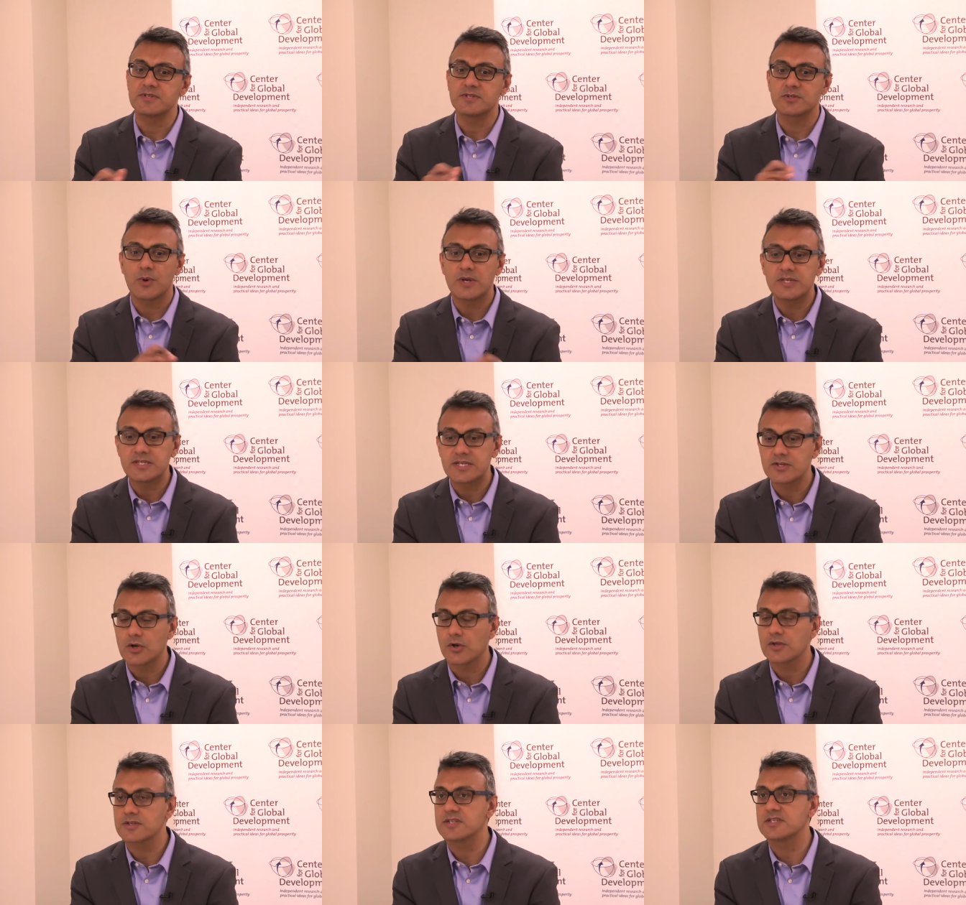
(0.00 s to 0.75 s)

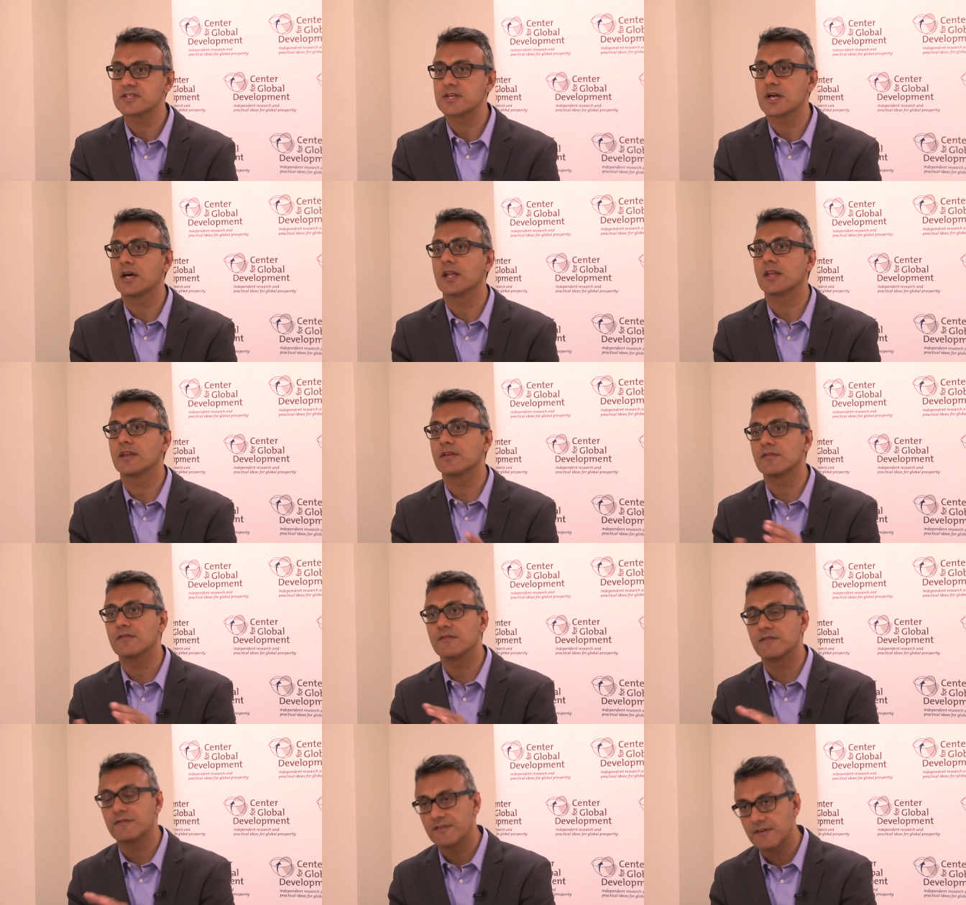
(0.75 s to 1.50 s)
$20 a tonne,
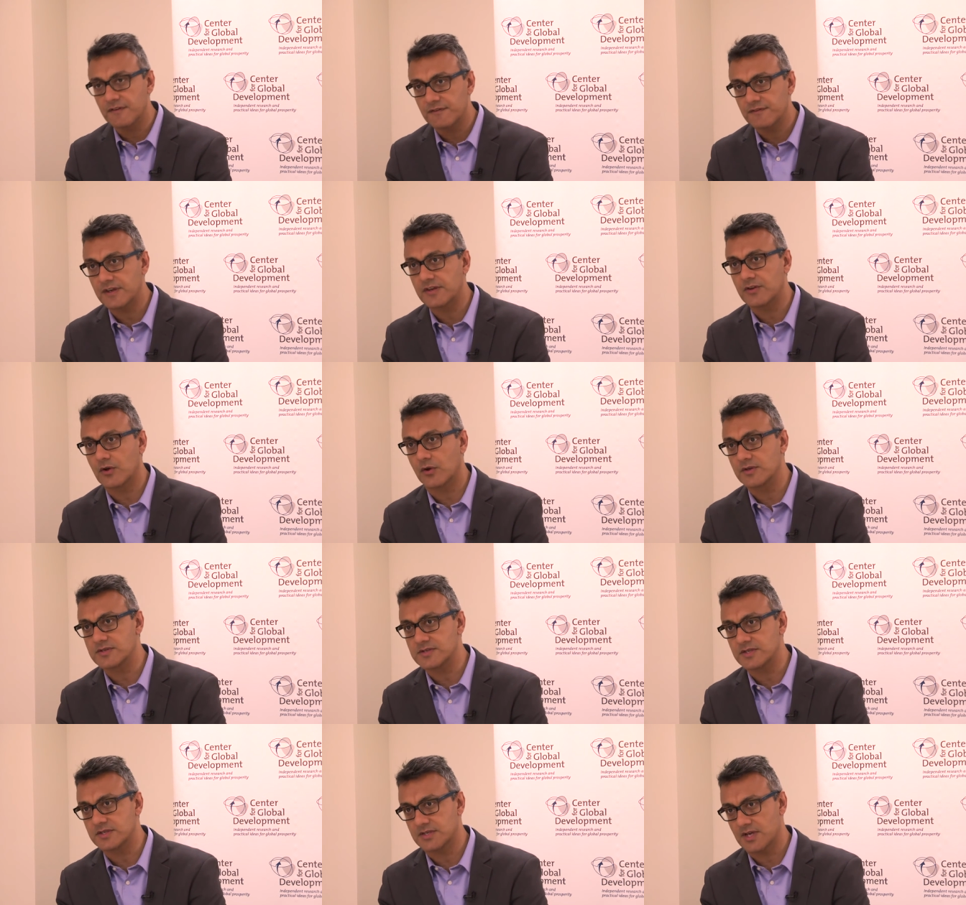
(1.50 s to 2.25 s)

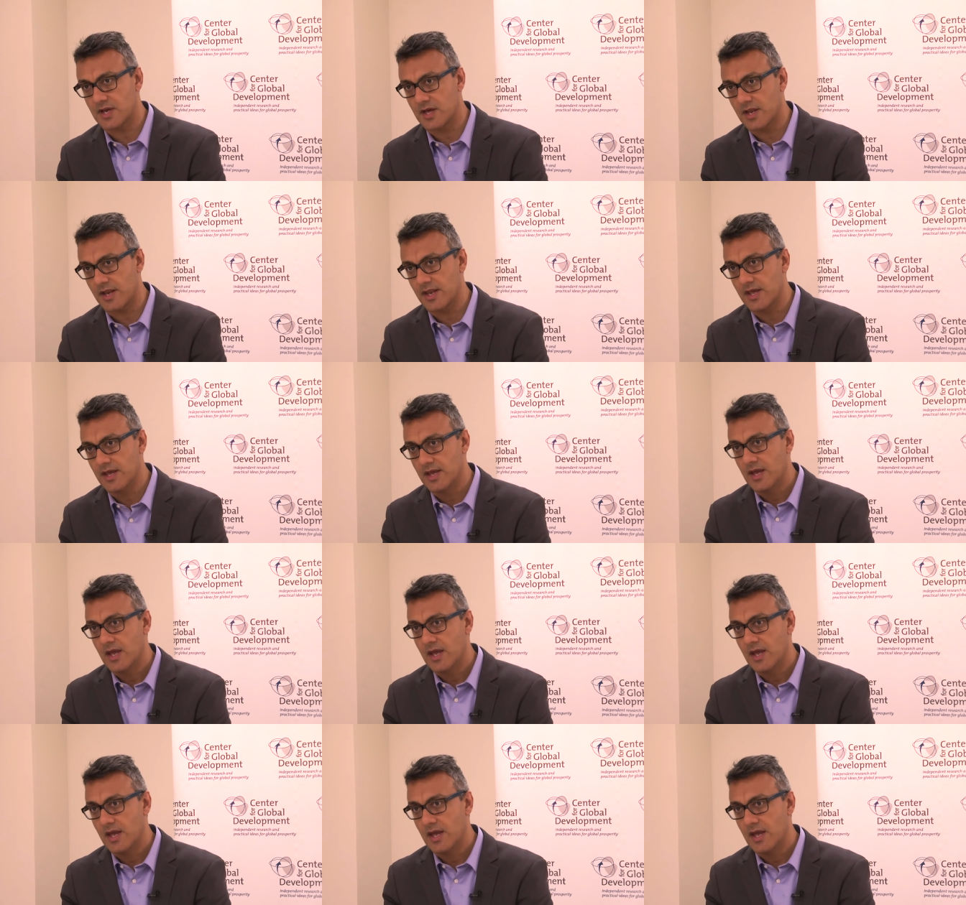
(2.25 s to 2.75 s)
$50 a tonne,